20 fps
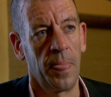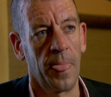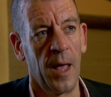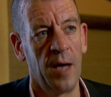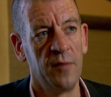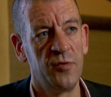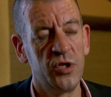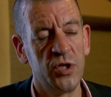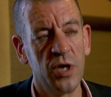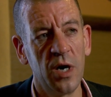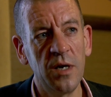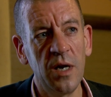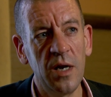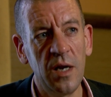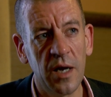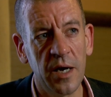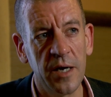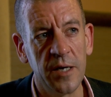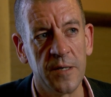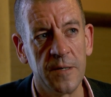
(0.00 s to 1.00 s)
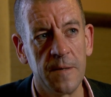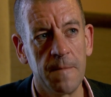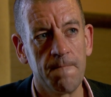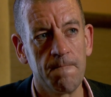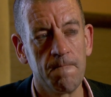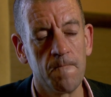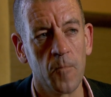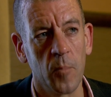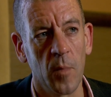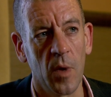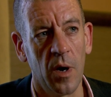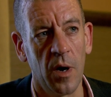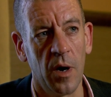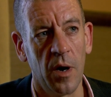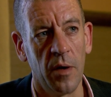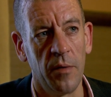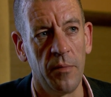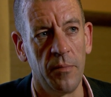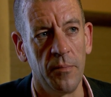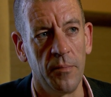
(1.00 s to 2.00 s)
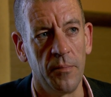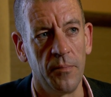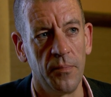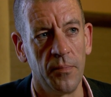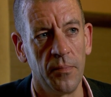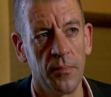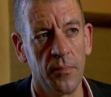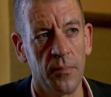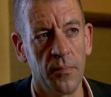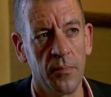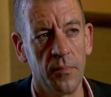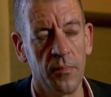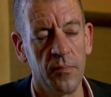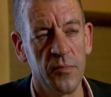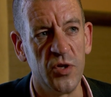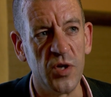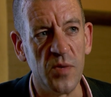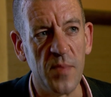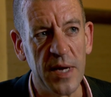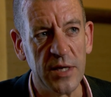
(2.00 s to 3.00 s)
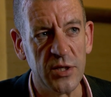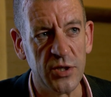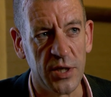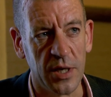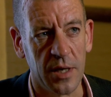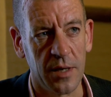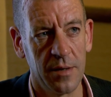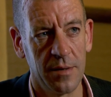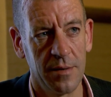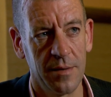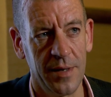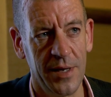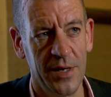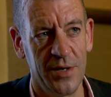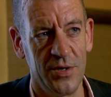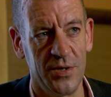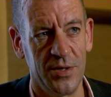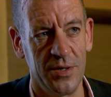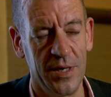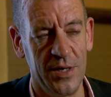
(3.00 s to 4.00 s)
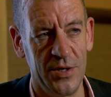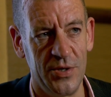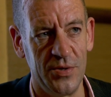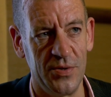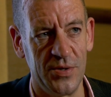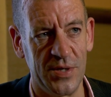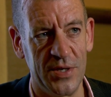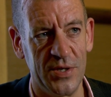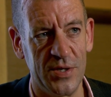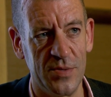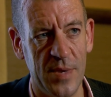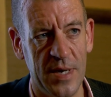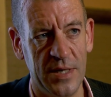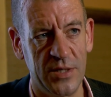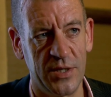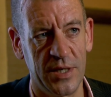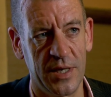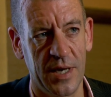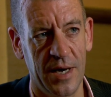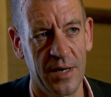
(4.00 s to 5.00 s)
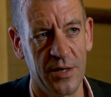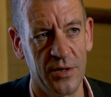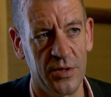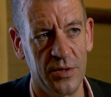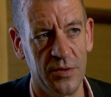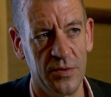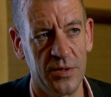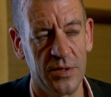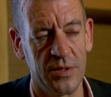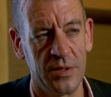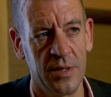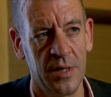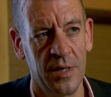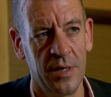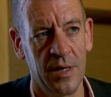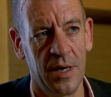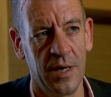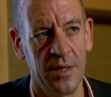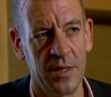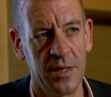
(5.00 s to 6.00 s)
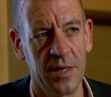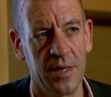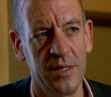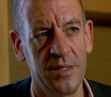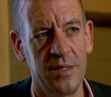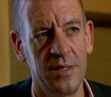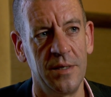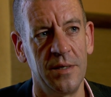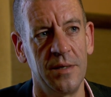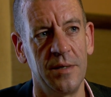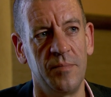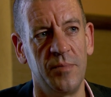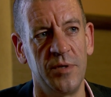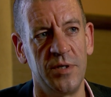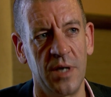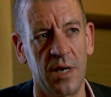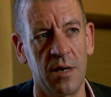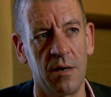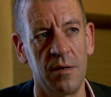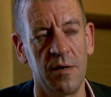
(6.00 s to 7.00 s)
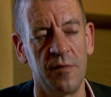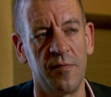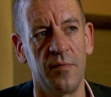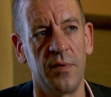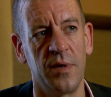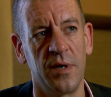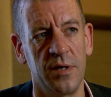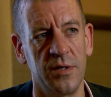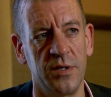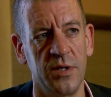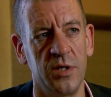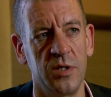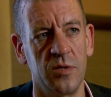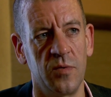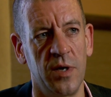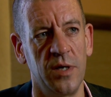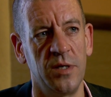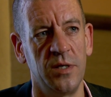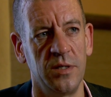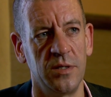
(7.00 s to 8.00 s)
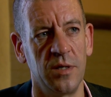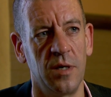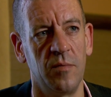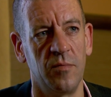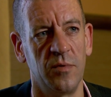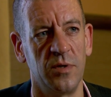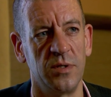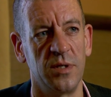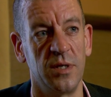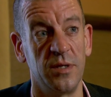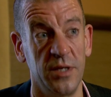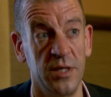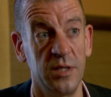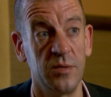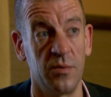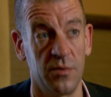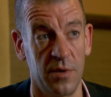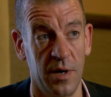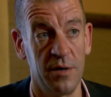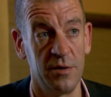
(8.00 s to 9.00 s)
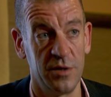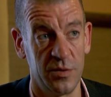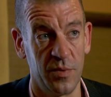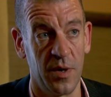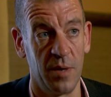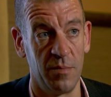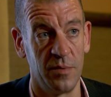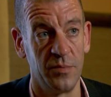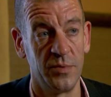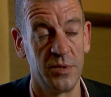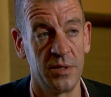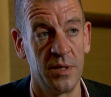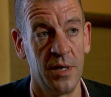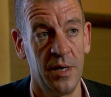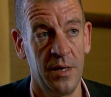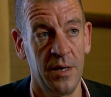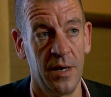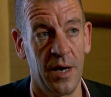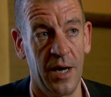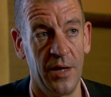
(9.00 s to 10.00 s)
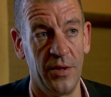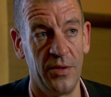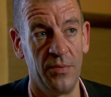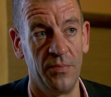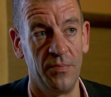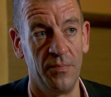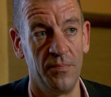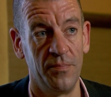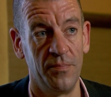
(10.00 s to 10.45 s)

have shone a light on domestic issues and domestic attitudes, and the idea, particularly from the 1920s onwards, that these were Irish problems, and